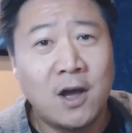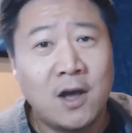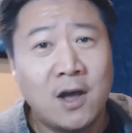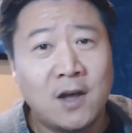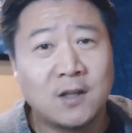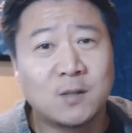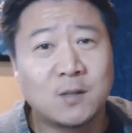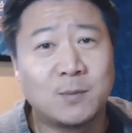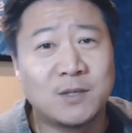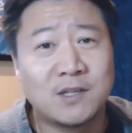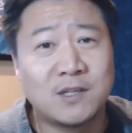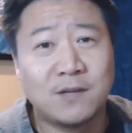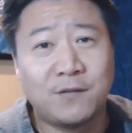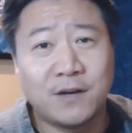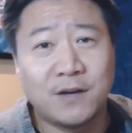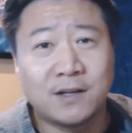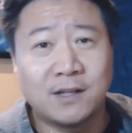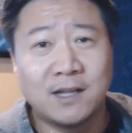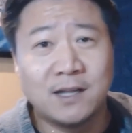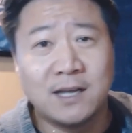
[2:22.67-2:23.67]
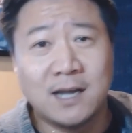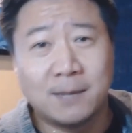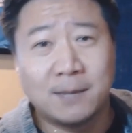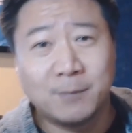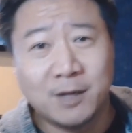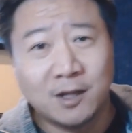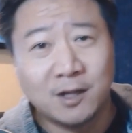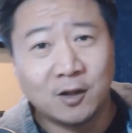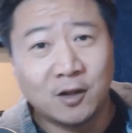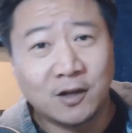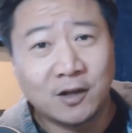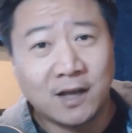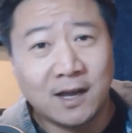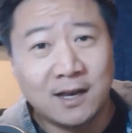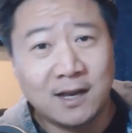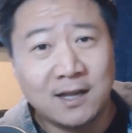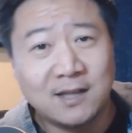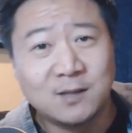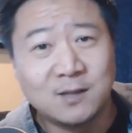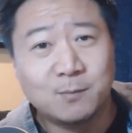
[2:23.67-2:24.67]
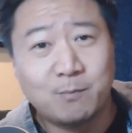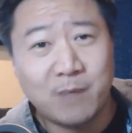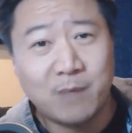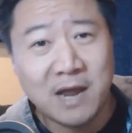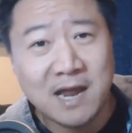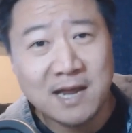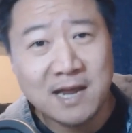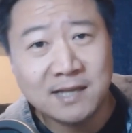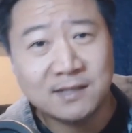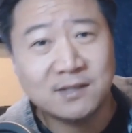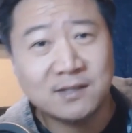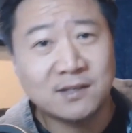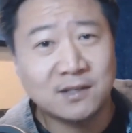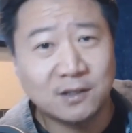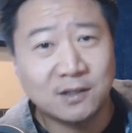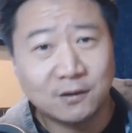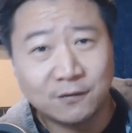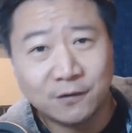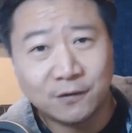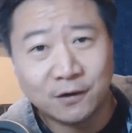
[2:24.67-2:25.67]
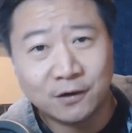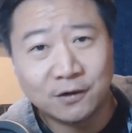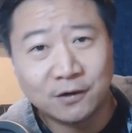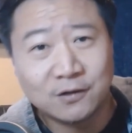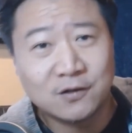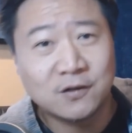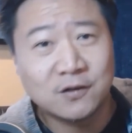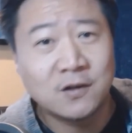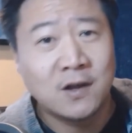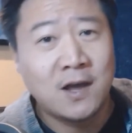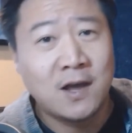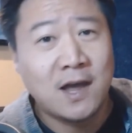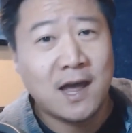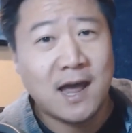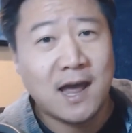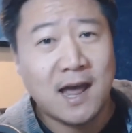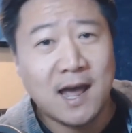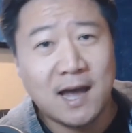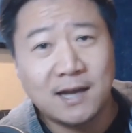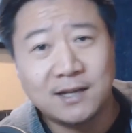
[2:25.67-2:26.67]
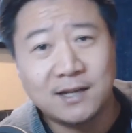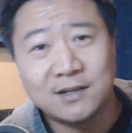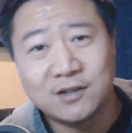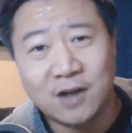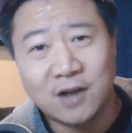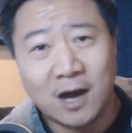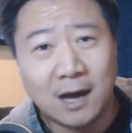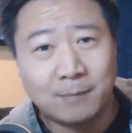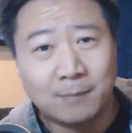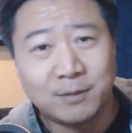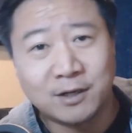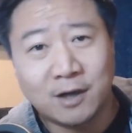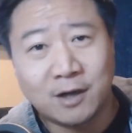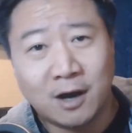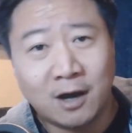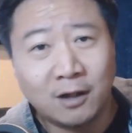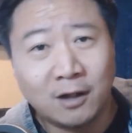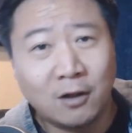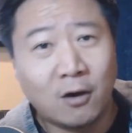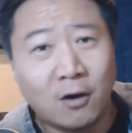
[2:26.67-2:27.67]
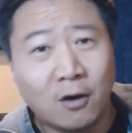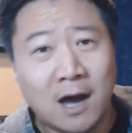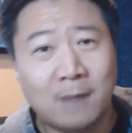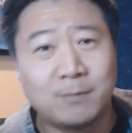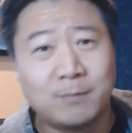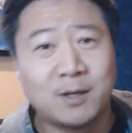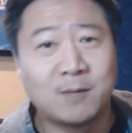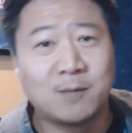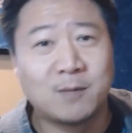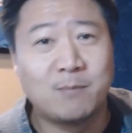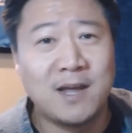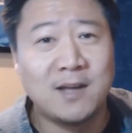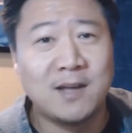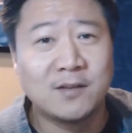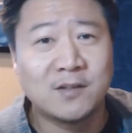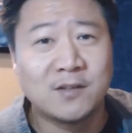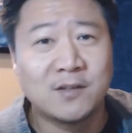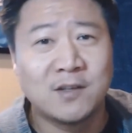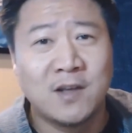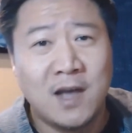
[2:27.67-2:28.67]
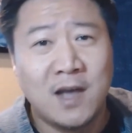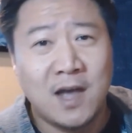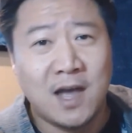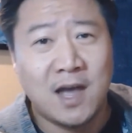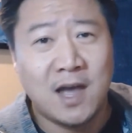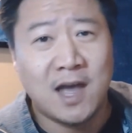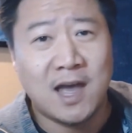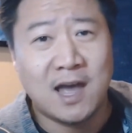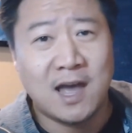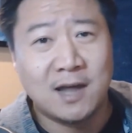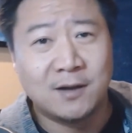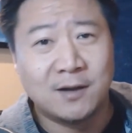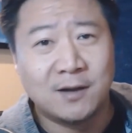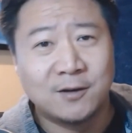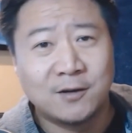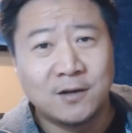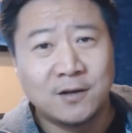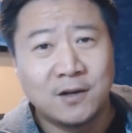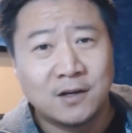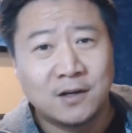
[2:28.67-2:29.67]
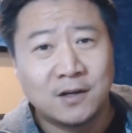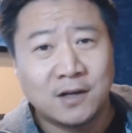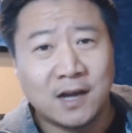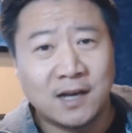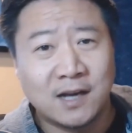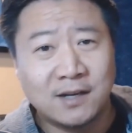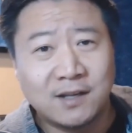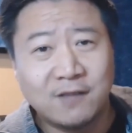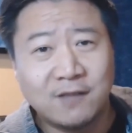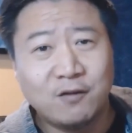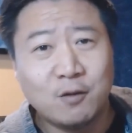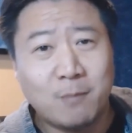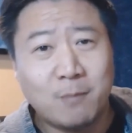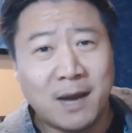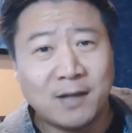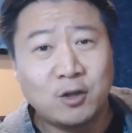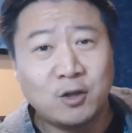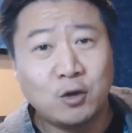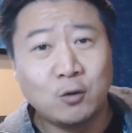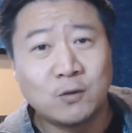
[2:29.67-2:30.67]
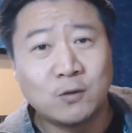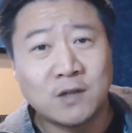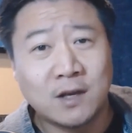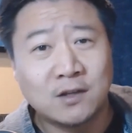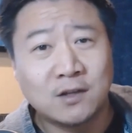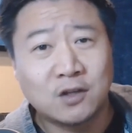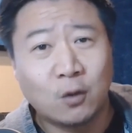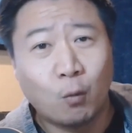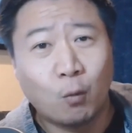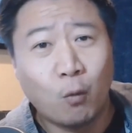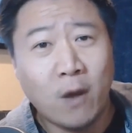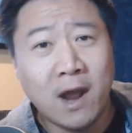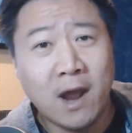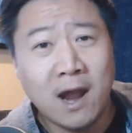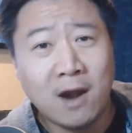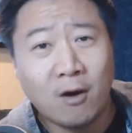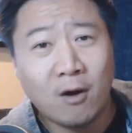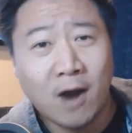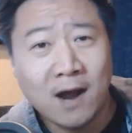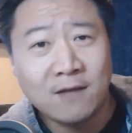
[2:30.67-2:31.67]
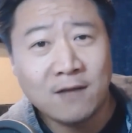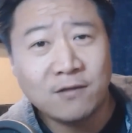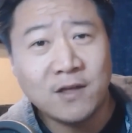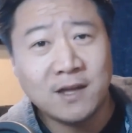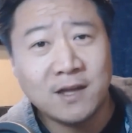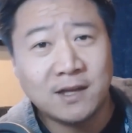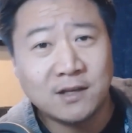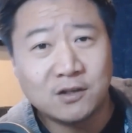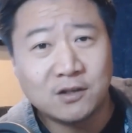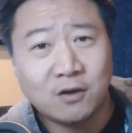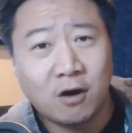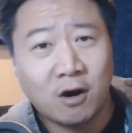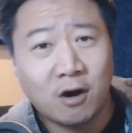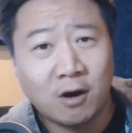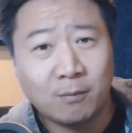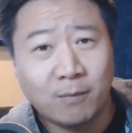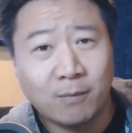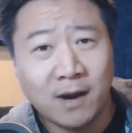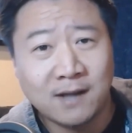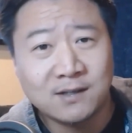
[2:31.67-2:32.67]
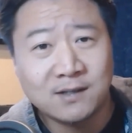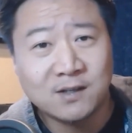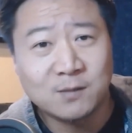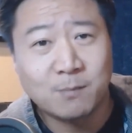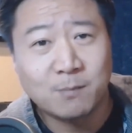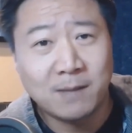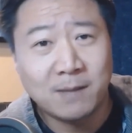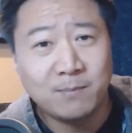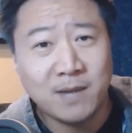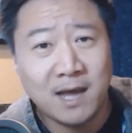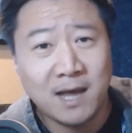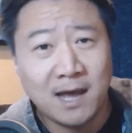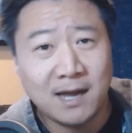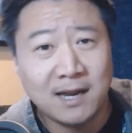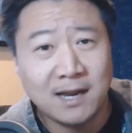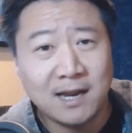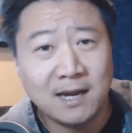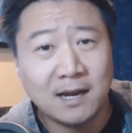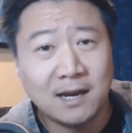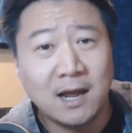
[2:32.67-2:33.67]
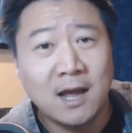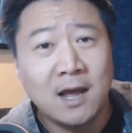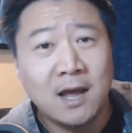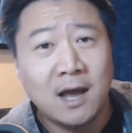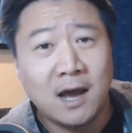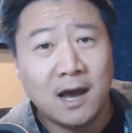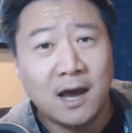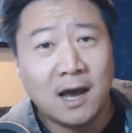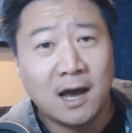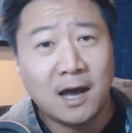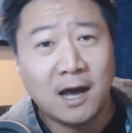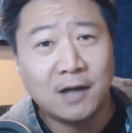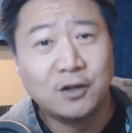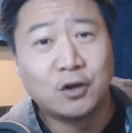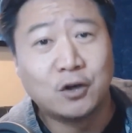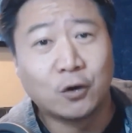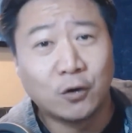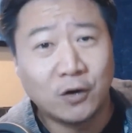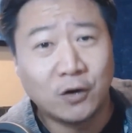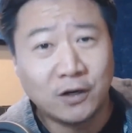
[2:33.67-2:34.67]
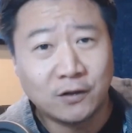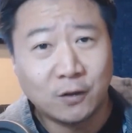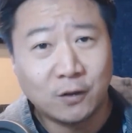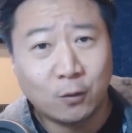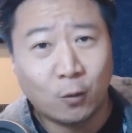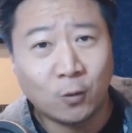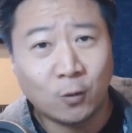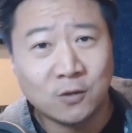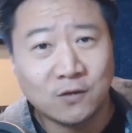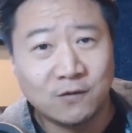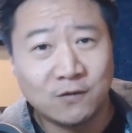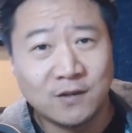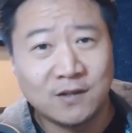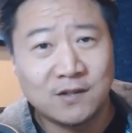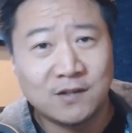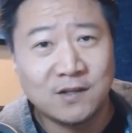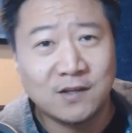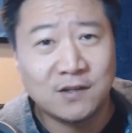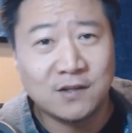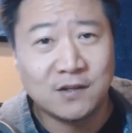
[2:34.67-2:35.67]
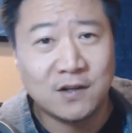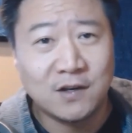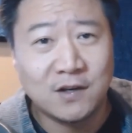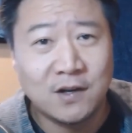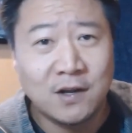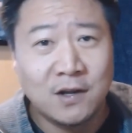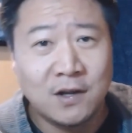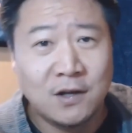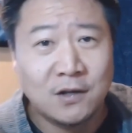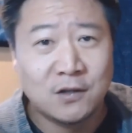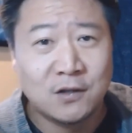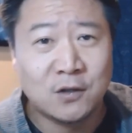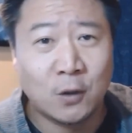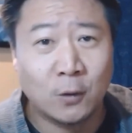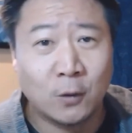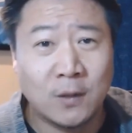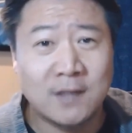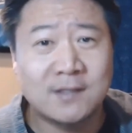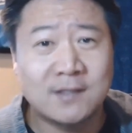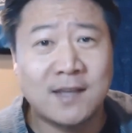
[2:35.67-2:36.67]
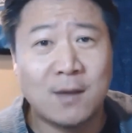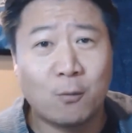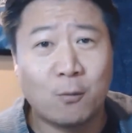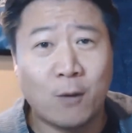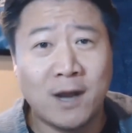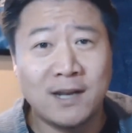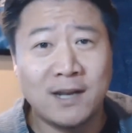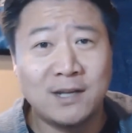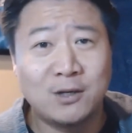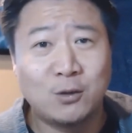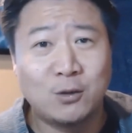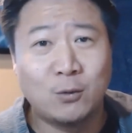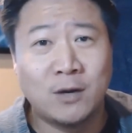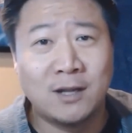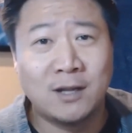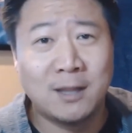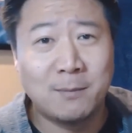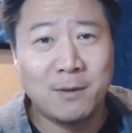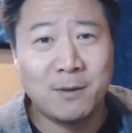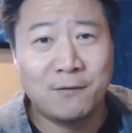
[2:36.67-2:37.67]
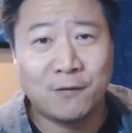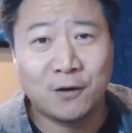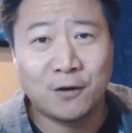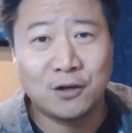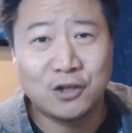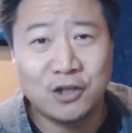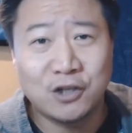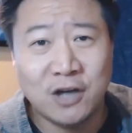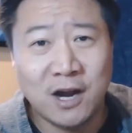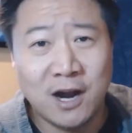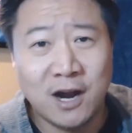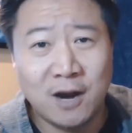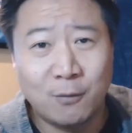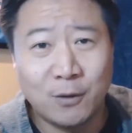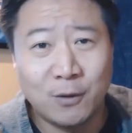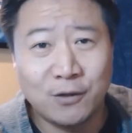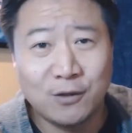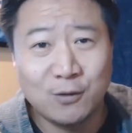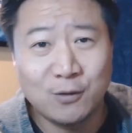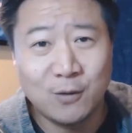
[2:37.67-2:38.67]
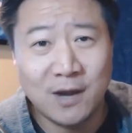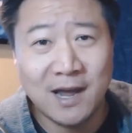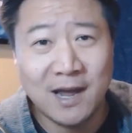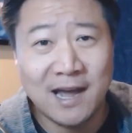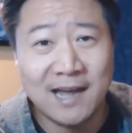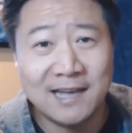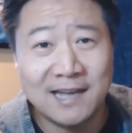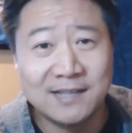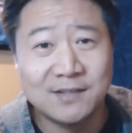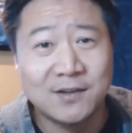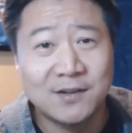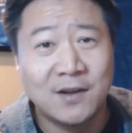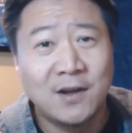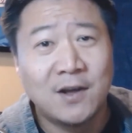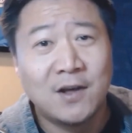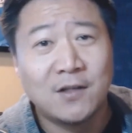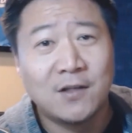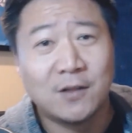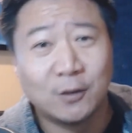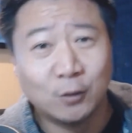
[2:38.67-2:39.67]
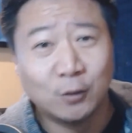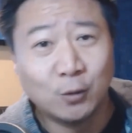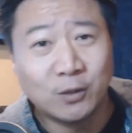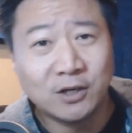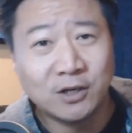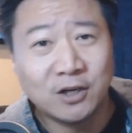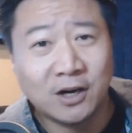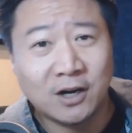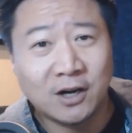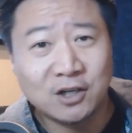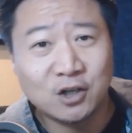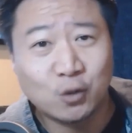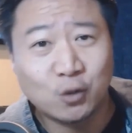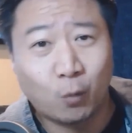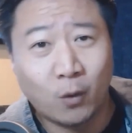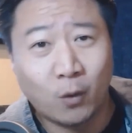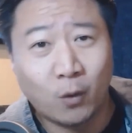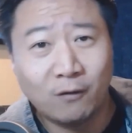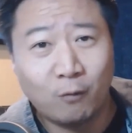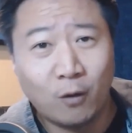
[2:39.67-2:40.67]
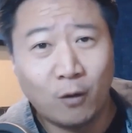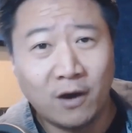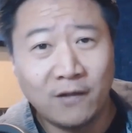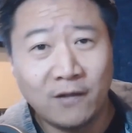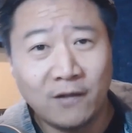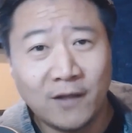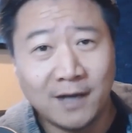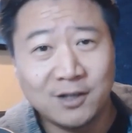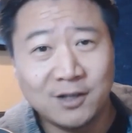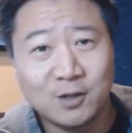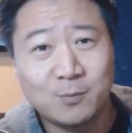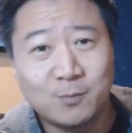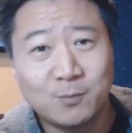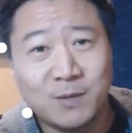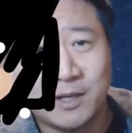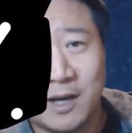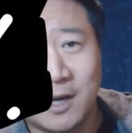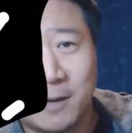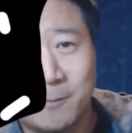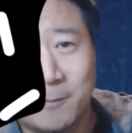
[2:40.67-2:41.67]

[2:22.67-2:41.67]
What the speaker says: Specifically, I'm going to look at his base silvers and his Optic Holo Optic base and kind of give you my 2 cents on where I think his card prices might be heading during the course of this season. So let's get right into it. Let me first share with you guys the Luka Doncic 1-of-1 that I just picked up.